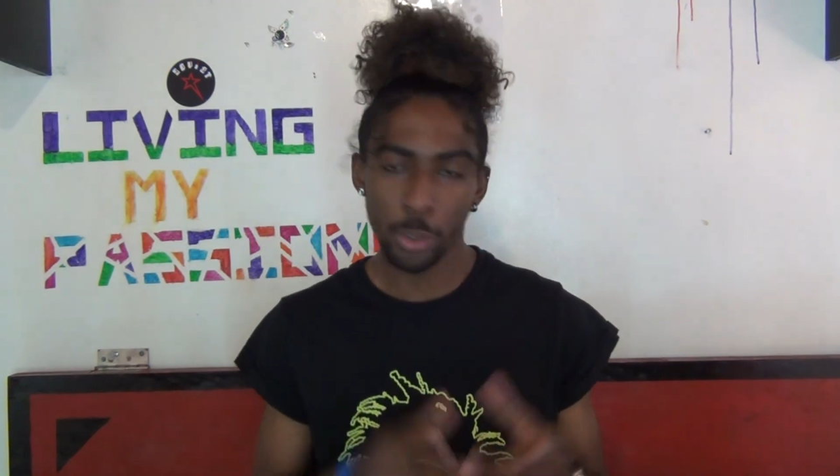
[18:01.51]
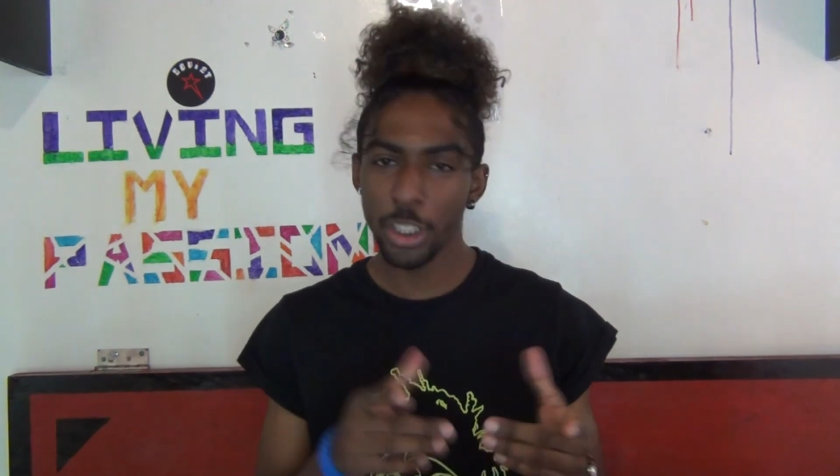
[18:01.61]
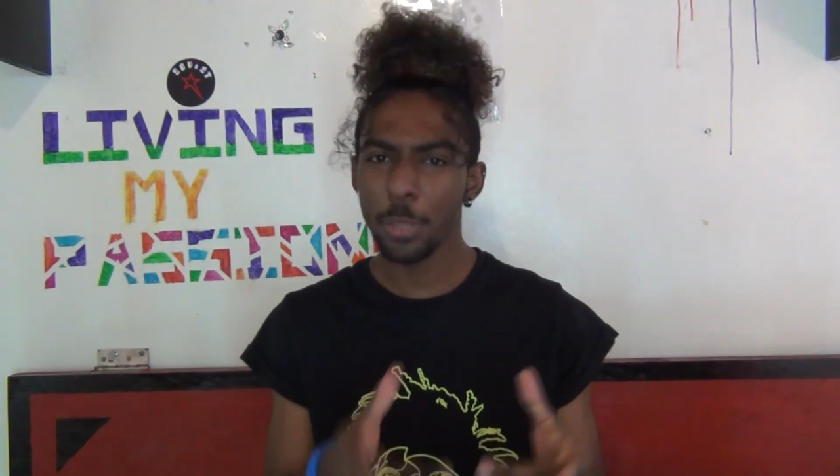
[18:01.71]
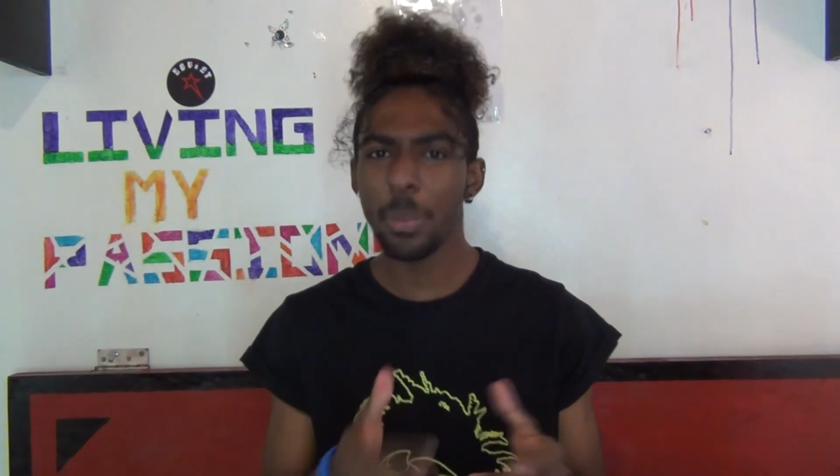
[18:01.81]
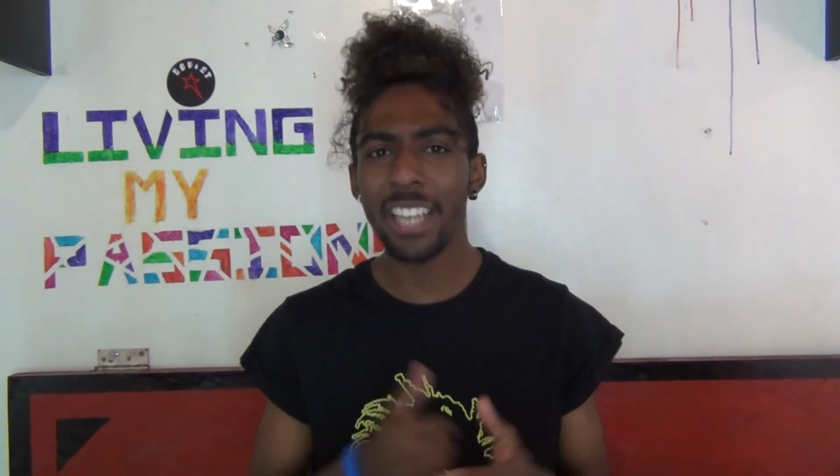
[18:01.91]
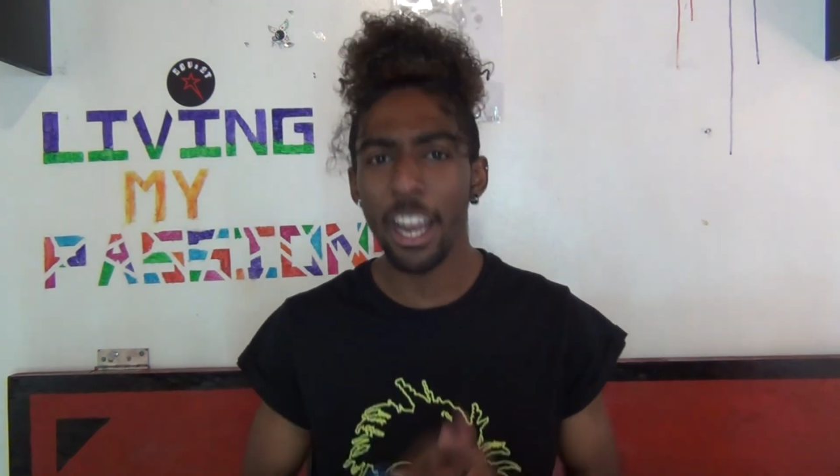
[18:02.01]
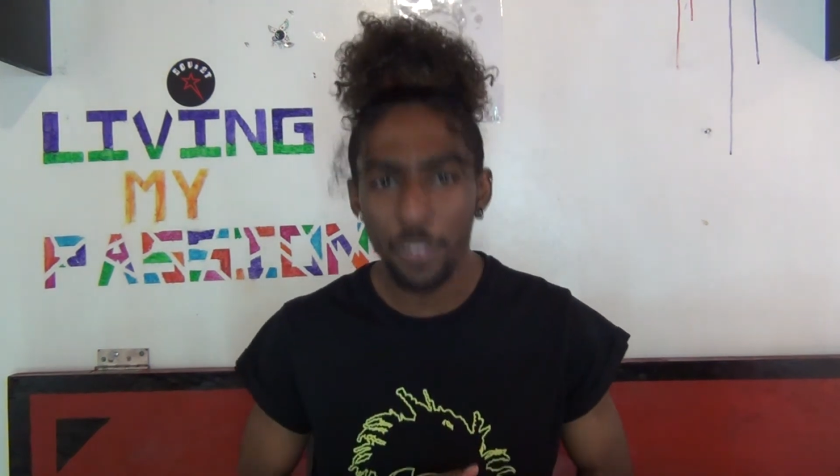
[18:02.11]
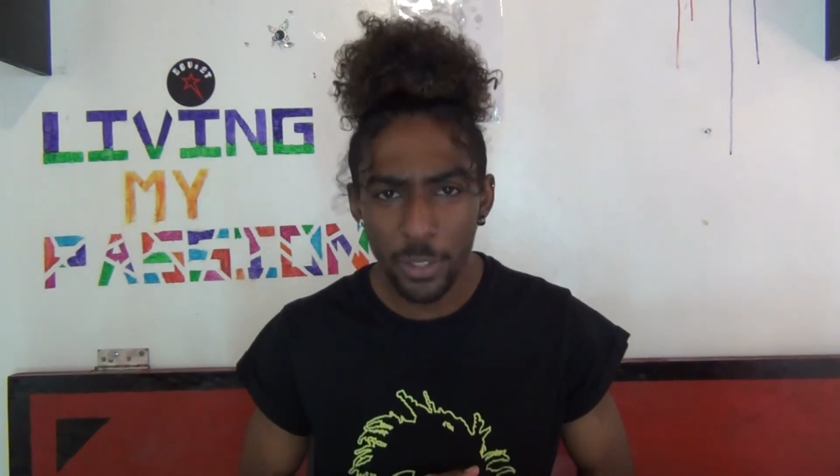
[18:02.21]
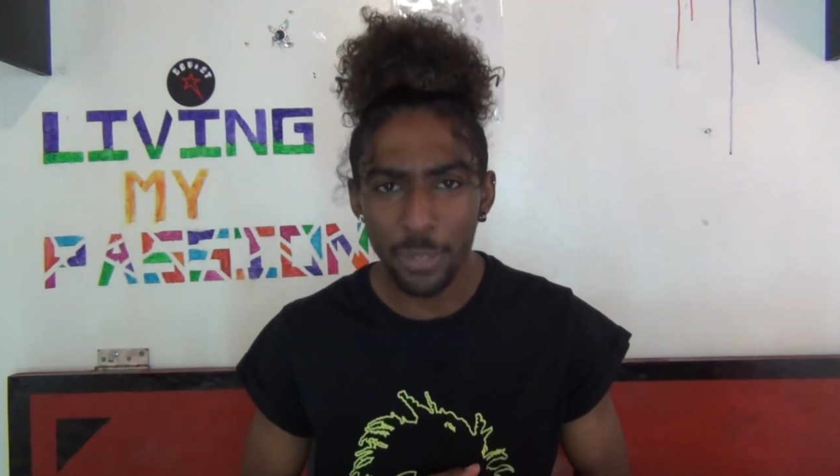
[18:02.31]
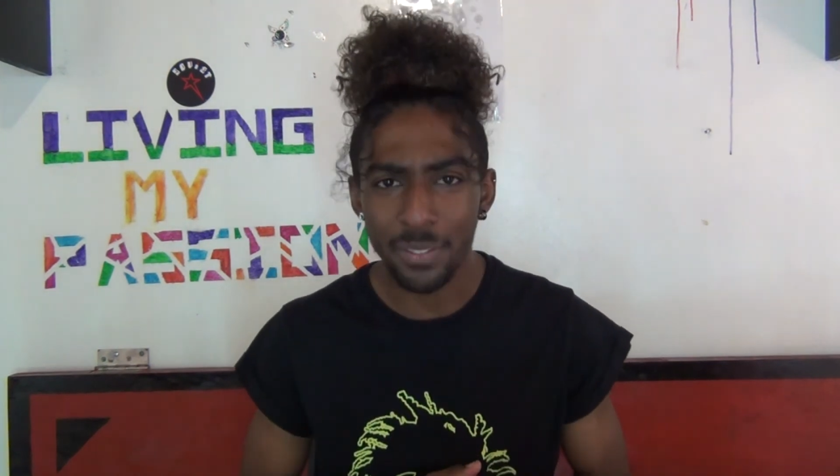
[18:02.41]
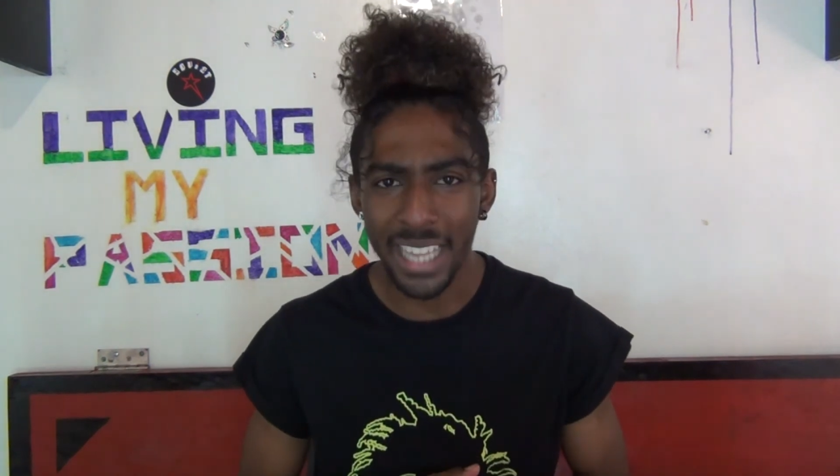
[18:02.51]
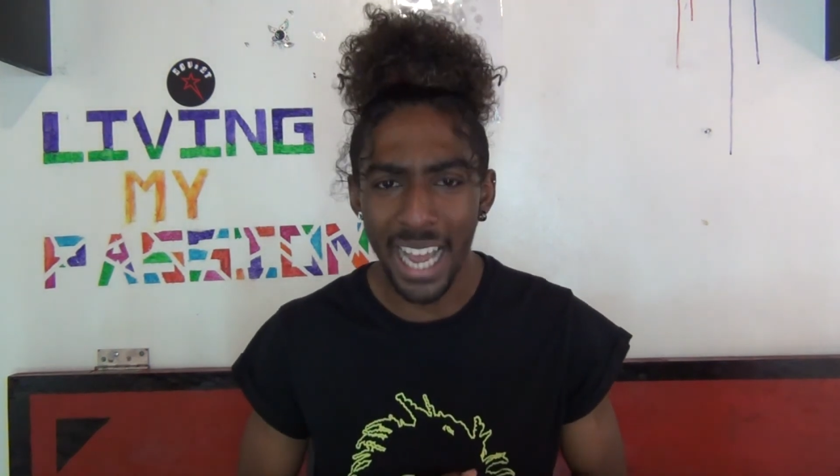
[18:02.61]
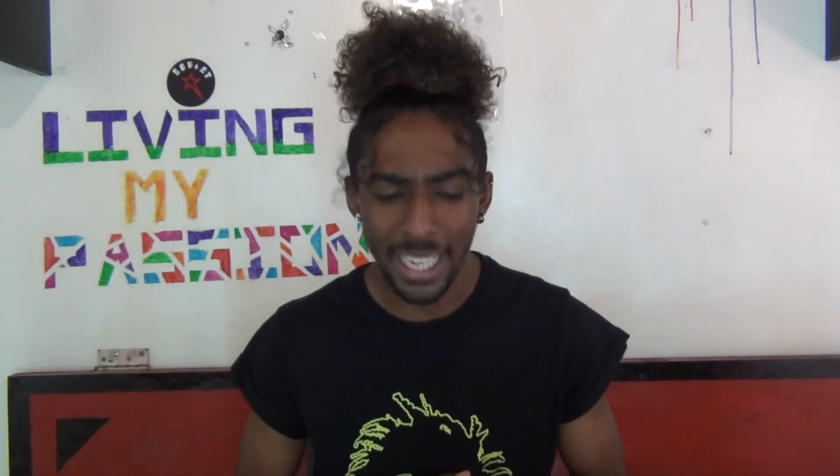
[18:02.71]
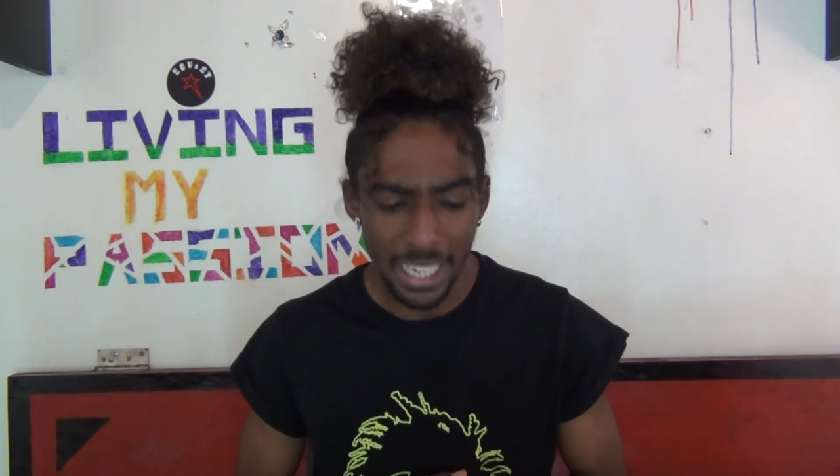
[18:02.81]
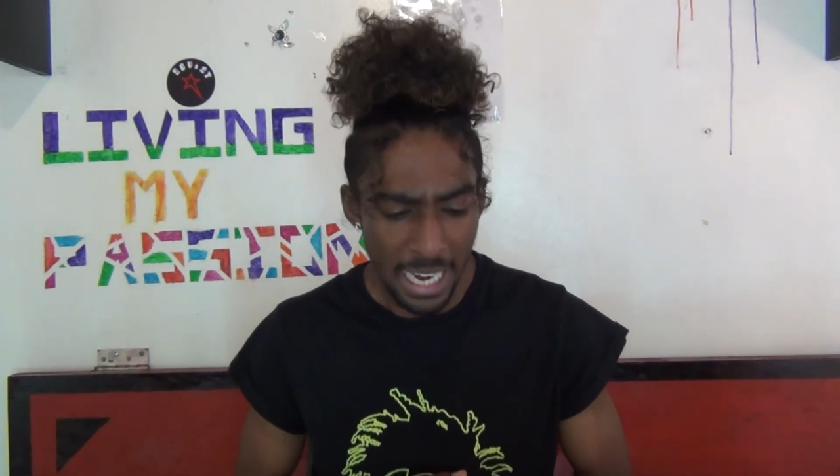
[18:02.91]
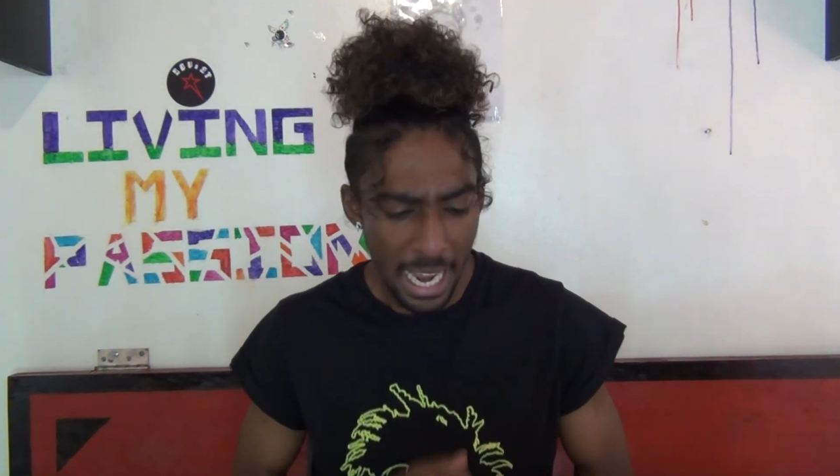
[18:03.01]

So just be careful of that.